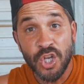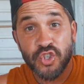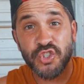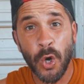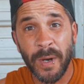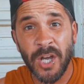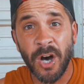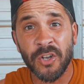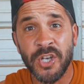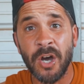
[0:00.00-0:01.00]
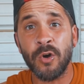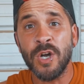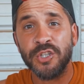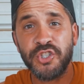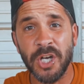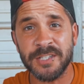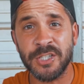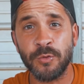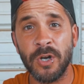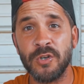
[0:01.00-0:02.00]
So we all know
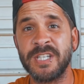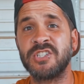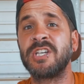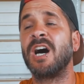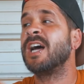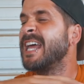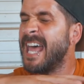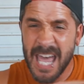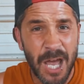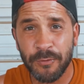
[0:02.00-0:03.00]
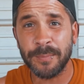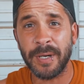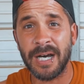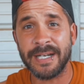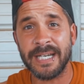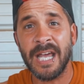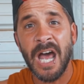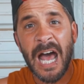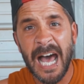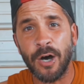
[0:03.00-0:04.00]
Justin Rhodes has taught everybody
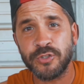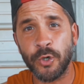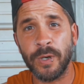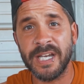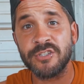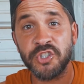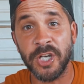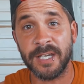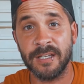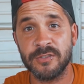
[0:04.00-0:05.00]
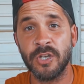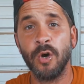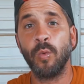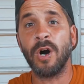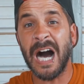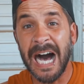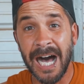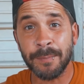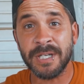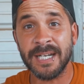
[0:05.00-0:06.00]
how to raise chickens. Well,
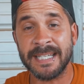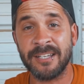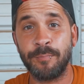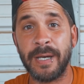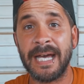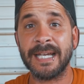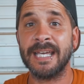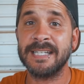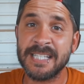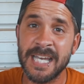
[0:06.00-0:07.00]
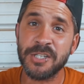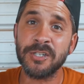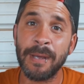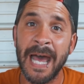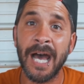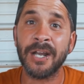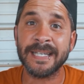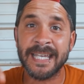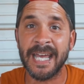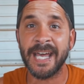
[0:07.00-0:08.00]
I'm gonna give back and teach him how to
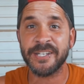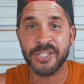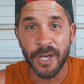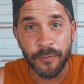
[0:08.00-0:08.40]
catch